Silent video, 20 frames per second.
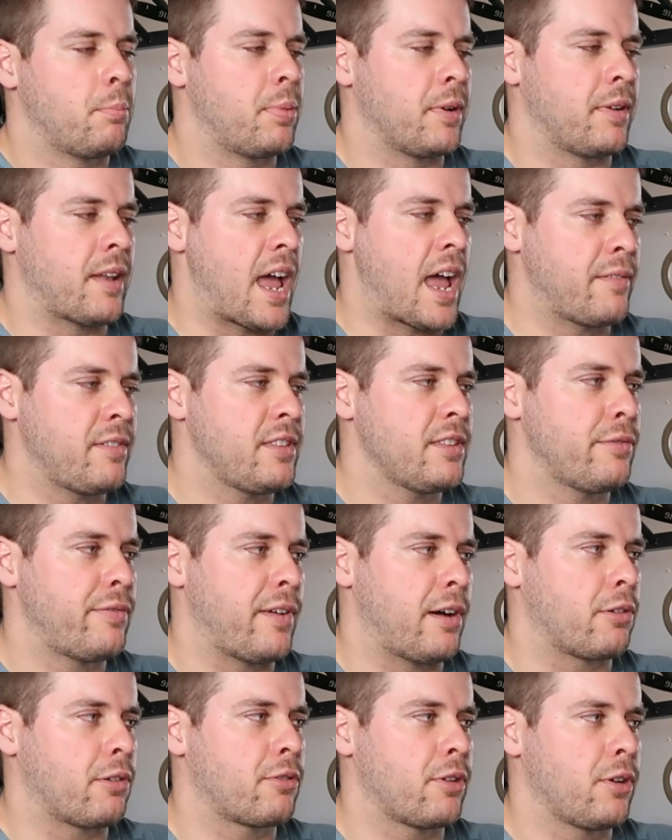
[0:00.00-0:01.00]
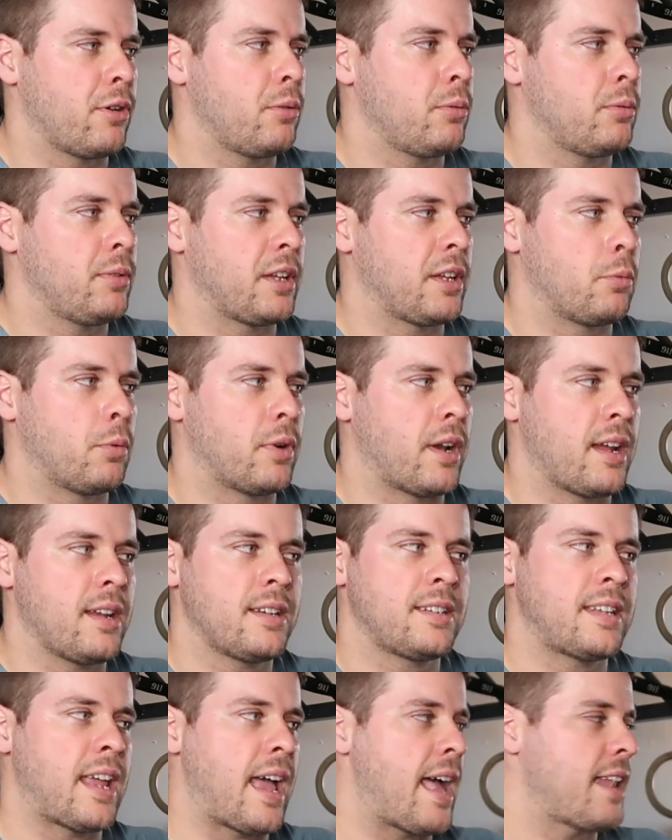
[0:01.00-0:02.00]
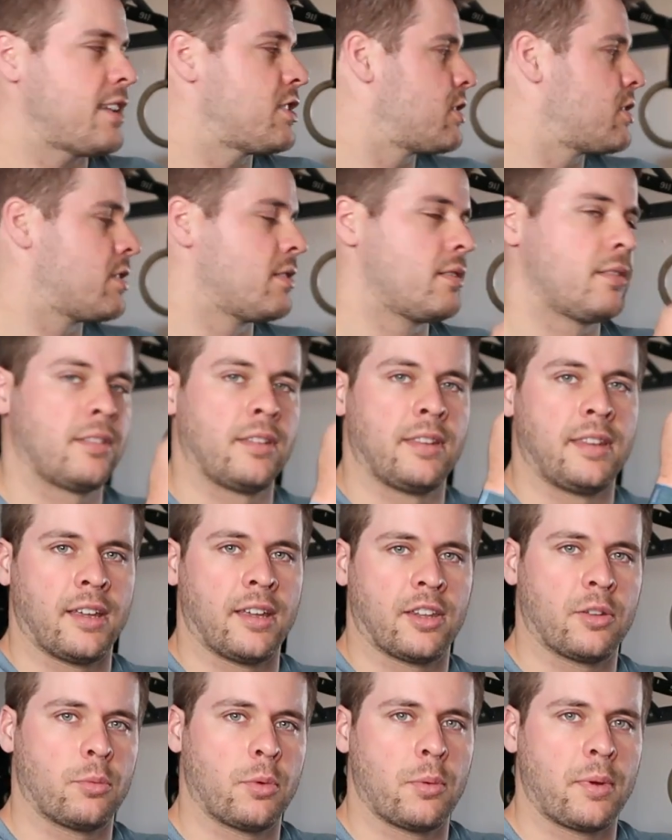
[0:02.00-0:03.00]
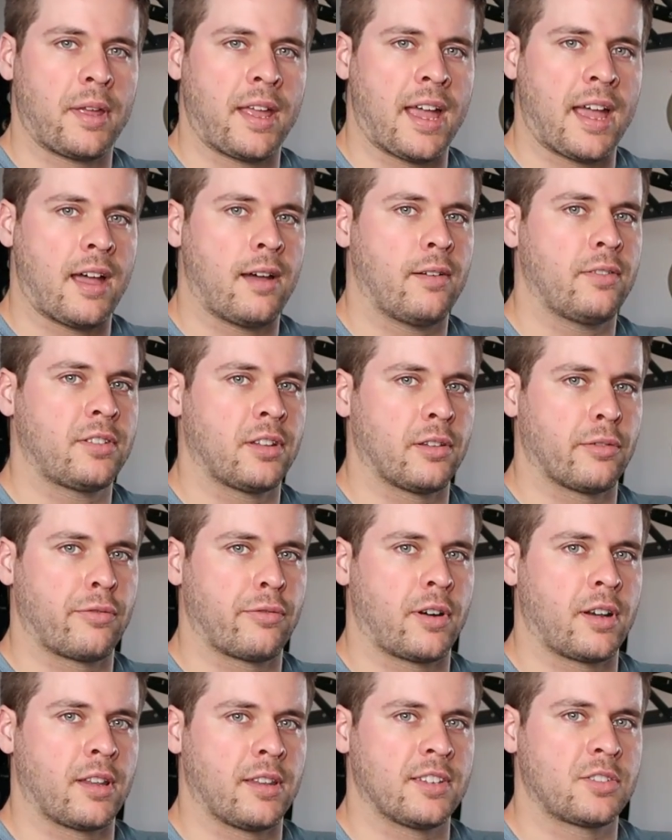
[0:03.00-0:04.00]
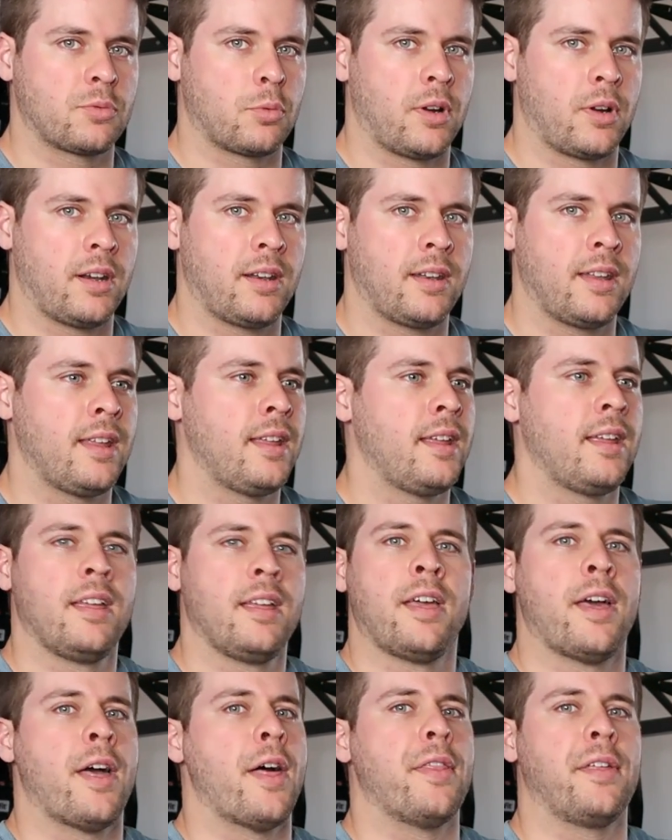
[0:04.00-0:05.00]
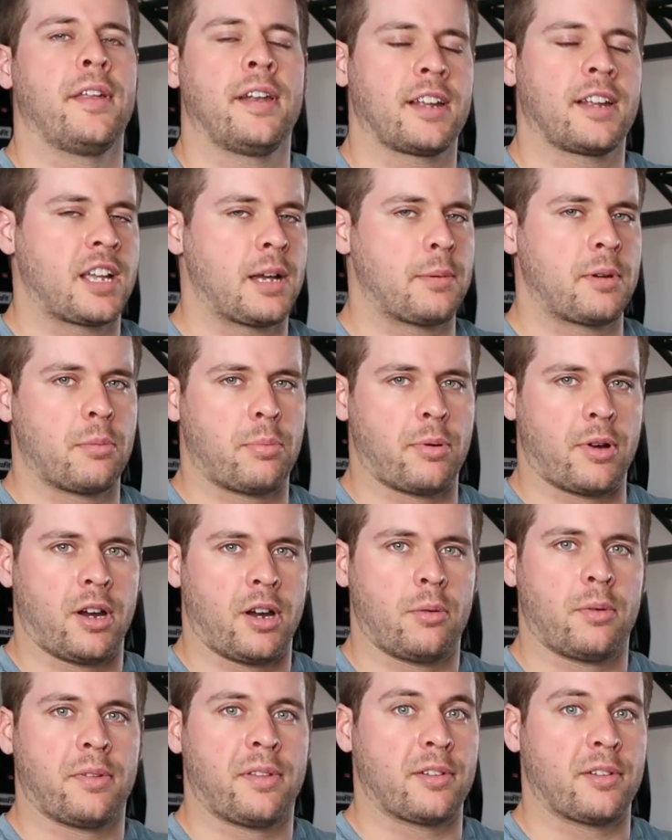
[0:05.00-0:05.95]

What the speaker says: But having the Velcro, like when I attach the other one we have to the front of this one, they're not coming apart